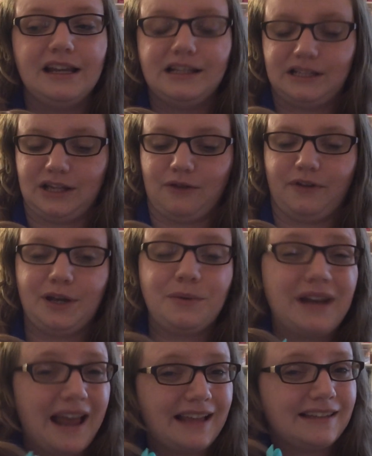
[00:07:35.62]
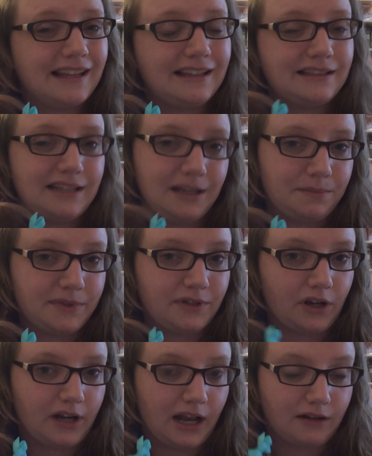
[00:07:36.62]
So if anyone has tips
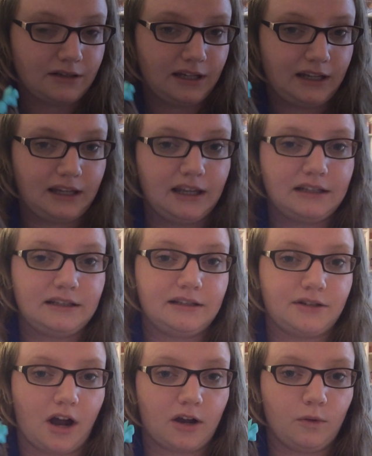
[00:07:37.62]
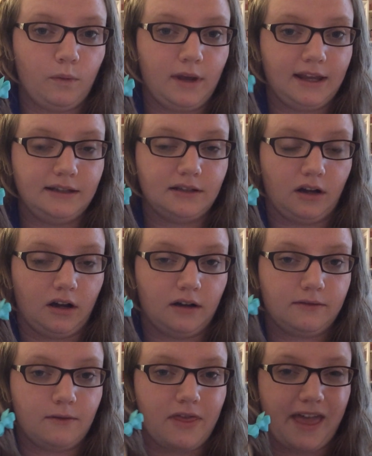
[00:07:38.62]
on how to get stock wigs
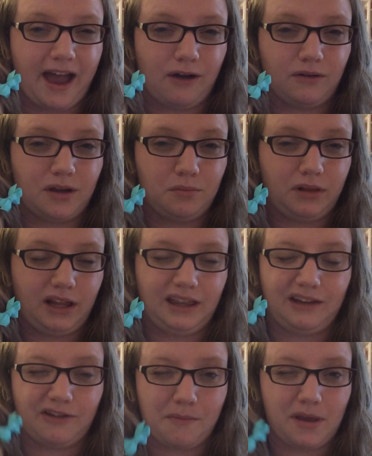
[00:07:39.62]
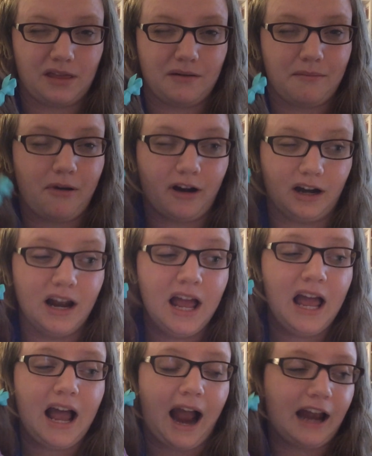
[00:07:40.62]
off without completely ripping them apart,
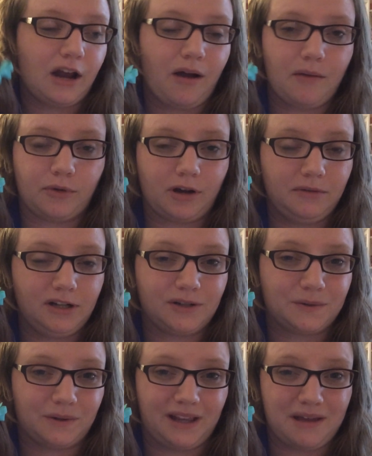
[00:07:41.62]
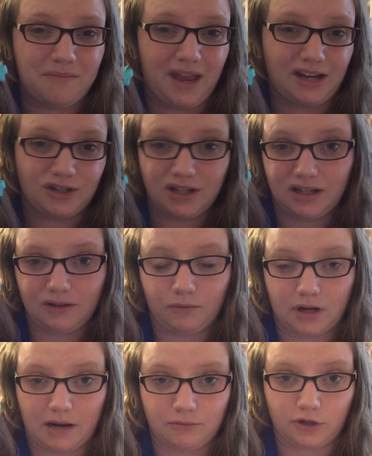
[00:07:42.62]
I know I'm probably just really impatient
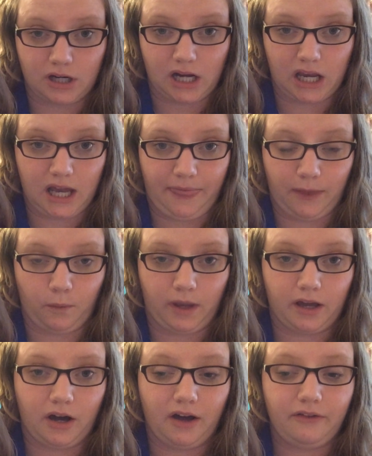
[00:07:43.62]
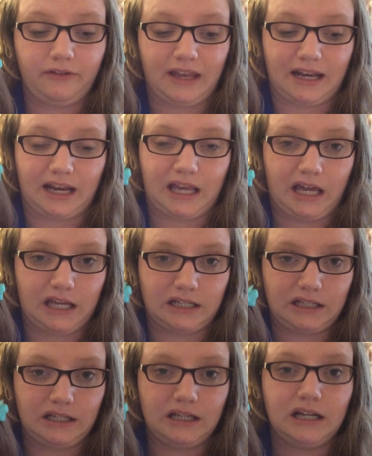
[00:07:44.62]
when I'm trying to cut the wig off, and I
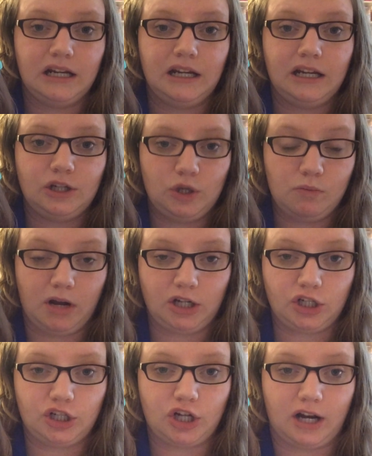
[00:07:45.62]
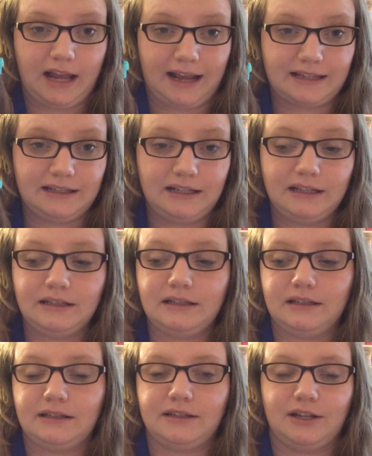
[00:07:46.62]
cut too much on accident,
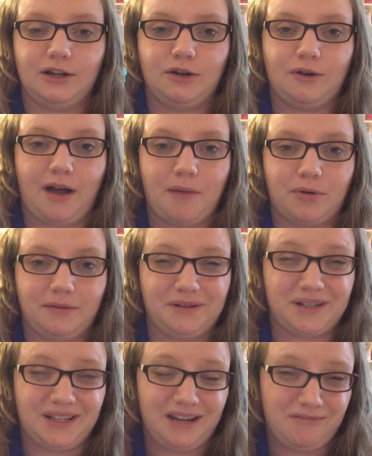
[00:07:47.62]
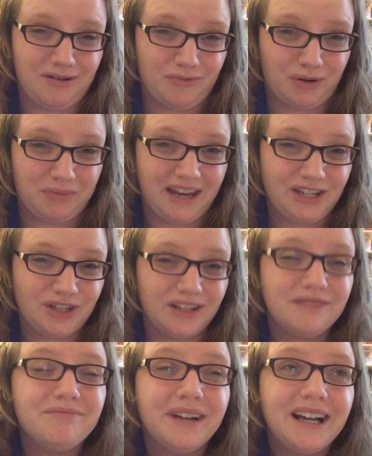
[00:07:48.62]
so I probably just need to be more
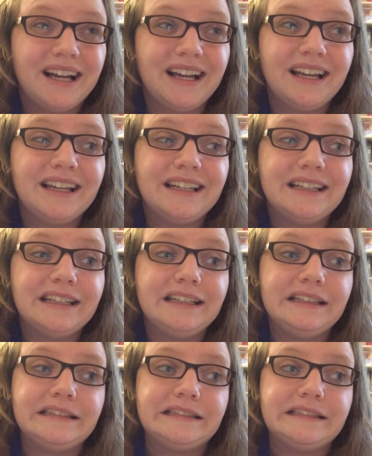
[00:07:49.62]
patient, but